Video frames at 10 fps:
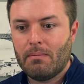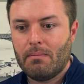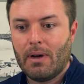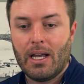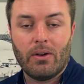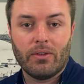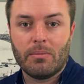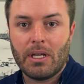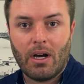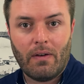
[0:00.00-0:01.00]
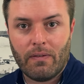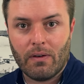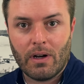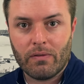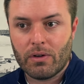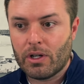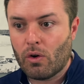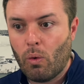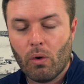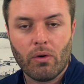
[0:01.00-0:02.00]
might only be offered every
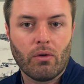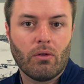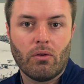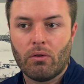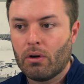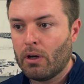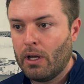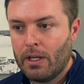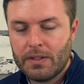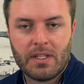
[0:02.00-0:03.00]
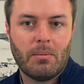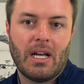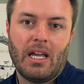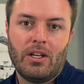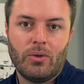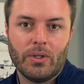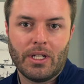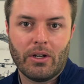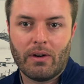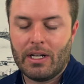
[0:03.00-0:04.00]
quarter or
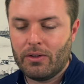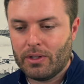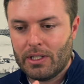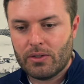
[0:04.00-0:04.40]
semi-annually or annually.